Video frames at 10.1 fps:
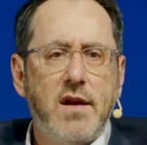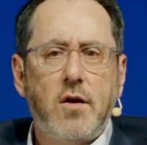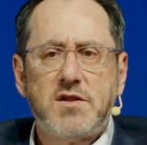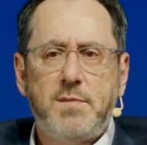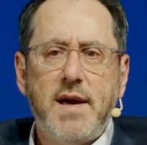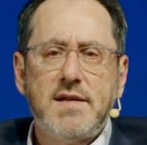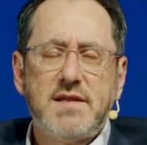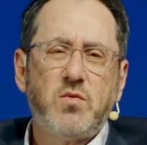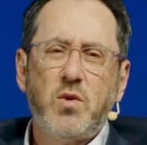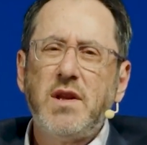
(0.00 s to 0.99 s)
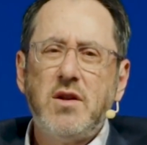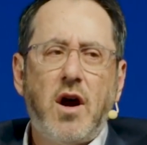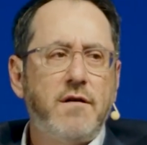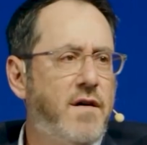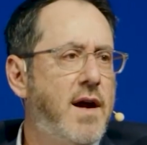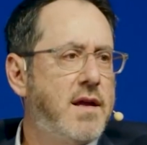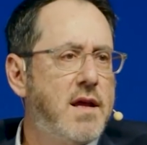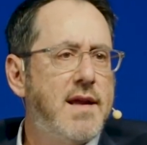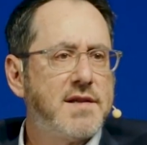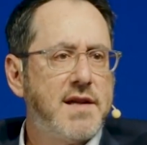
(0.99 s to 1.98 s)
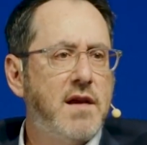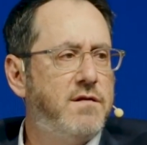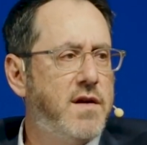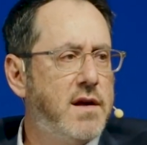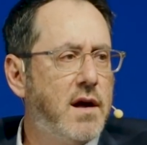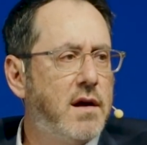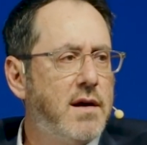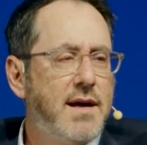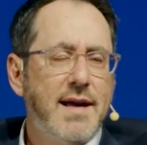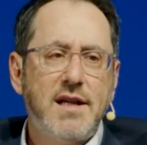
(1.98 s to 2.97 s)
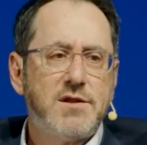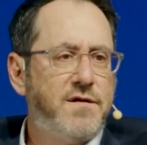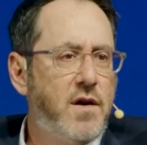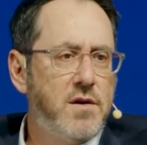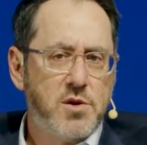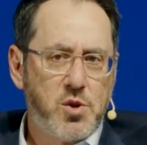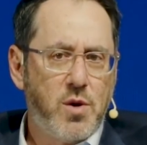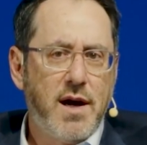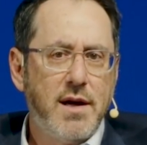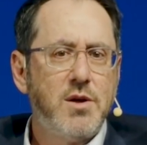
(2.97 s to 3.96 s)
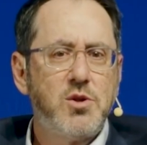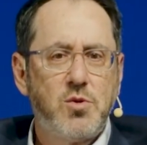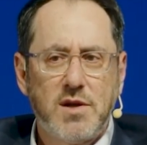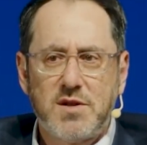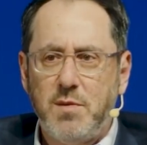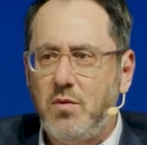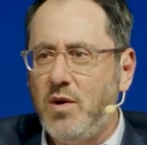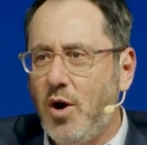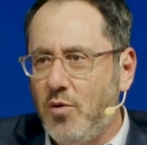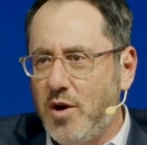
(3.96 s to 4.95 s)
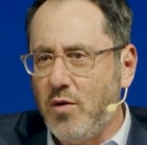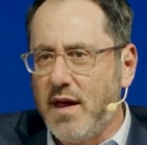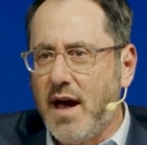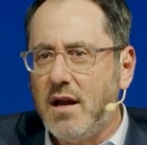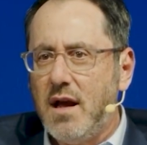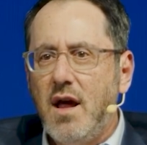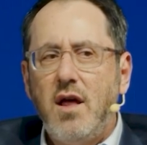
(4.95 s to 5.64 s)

in our space is really not finding the next NVIDIA. It's fun to try. Trust me, we all know that.